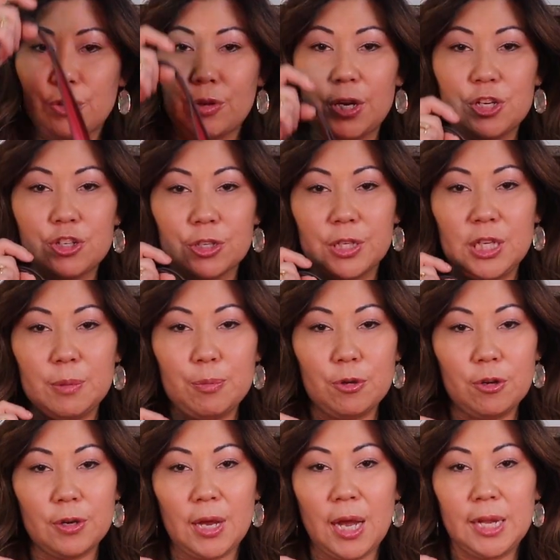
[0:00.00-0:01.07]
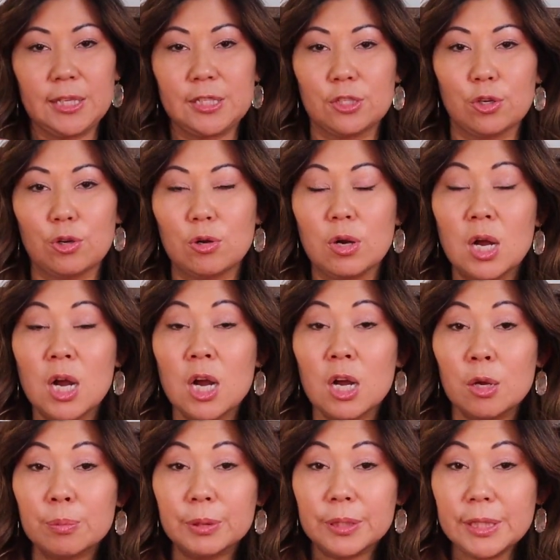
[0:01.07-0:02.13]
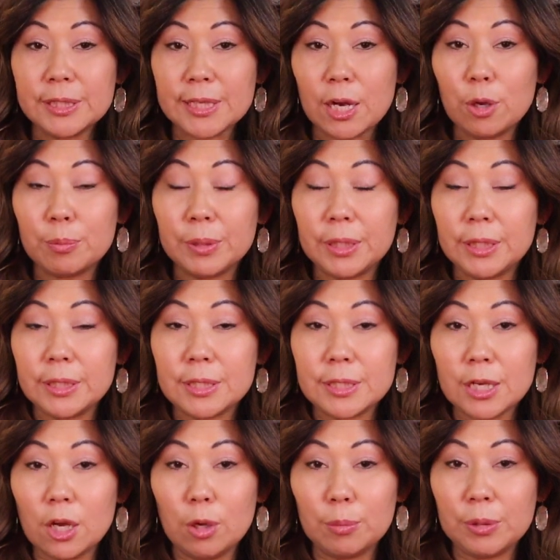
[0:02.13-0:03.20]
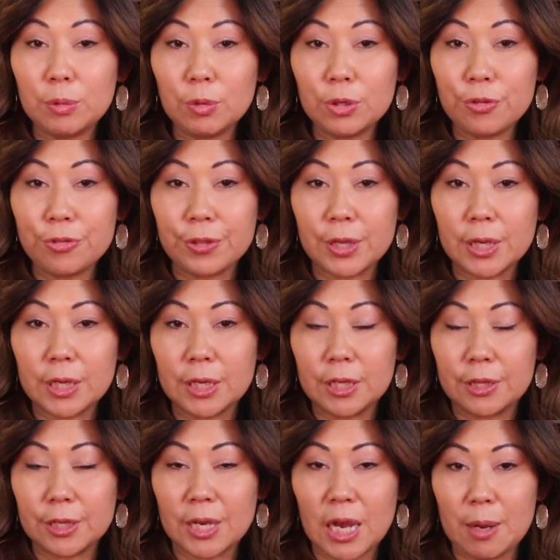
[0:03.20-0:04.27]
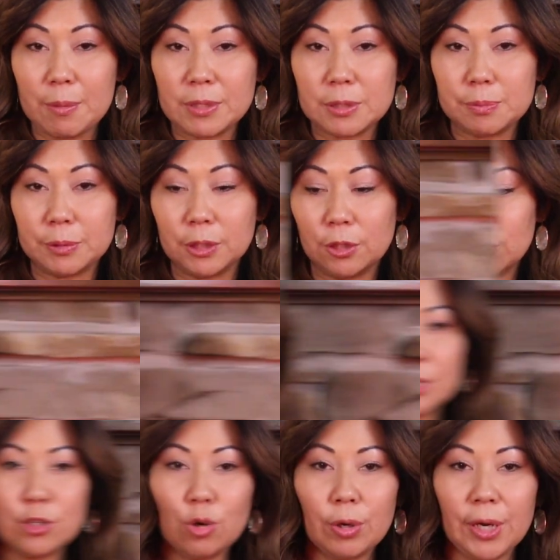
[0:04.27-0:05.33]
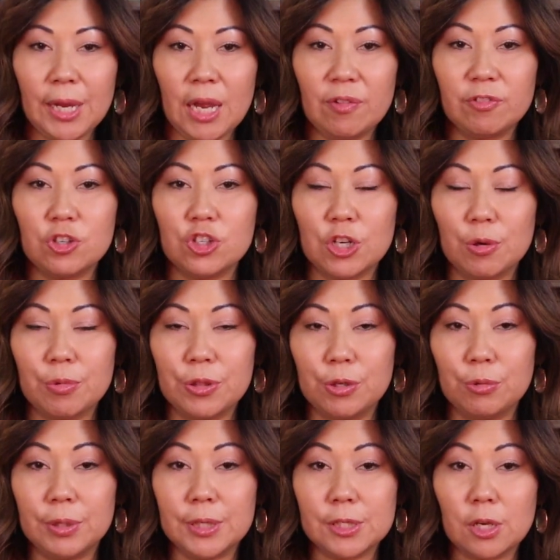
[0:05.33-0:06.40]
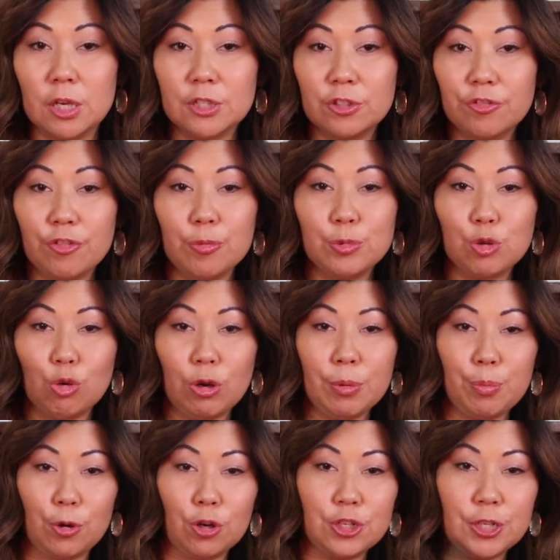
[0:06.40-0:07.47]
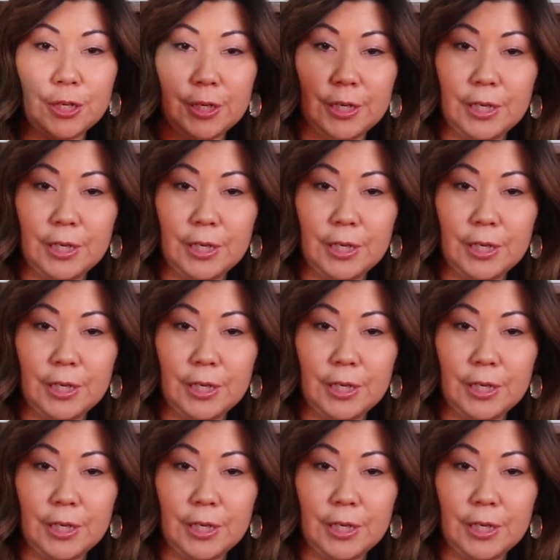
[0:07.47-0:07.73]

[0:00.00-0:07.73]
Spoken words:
whether I should keep it or not. So please help me. Tell me what you think in the comments below. The next tote I have to share with you is also from Tory Burch, and